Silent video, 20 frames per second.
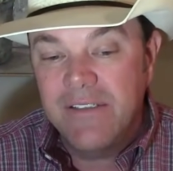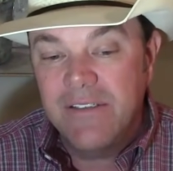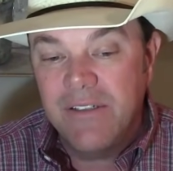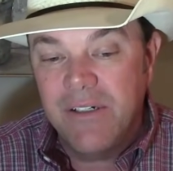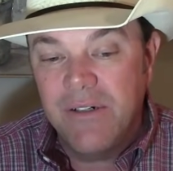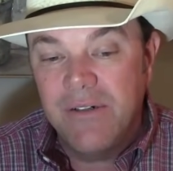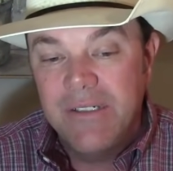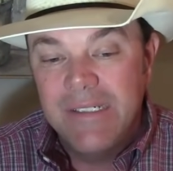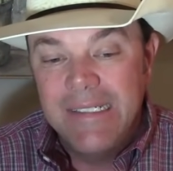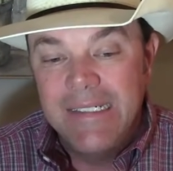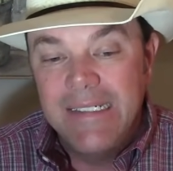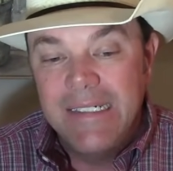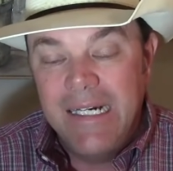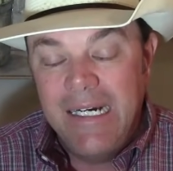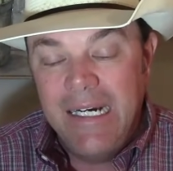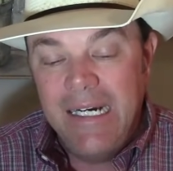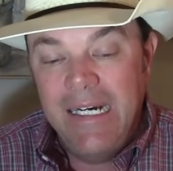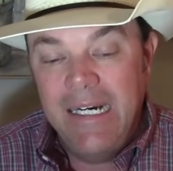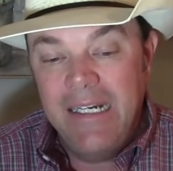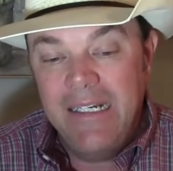so
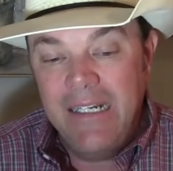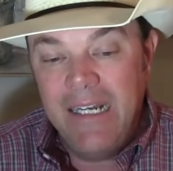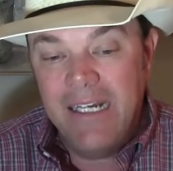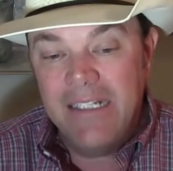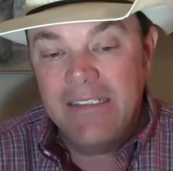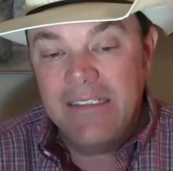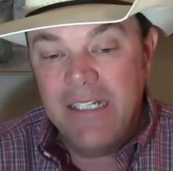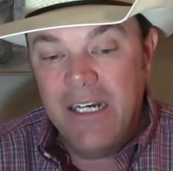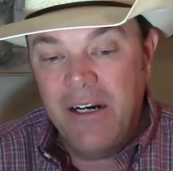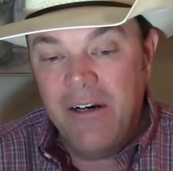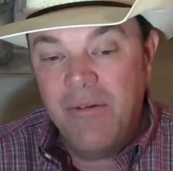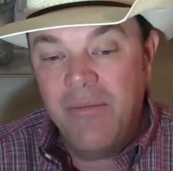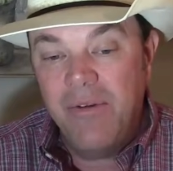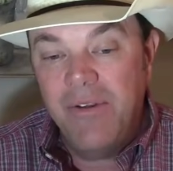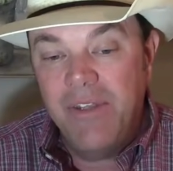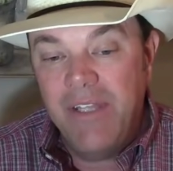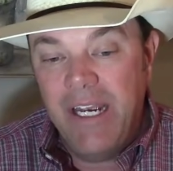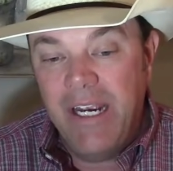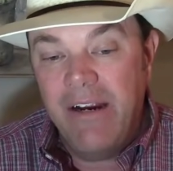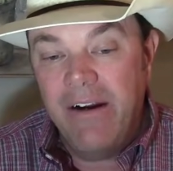not terrible
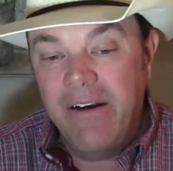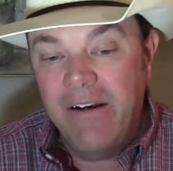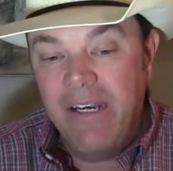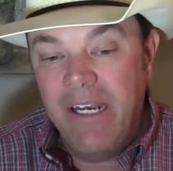there,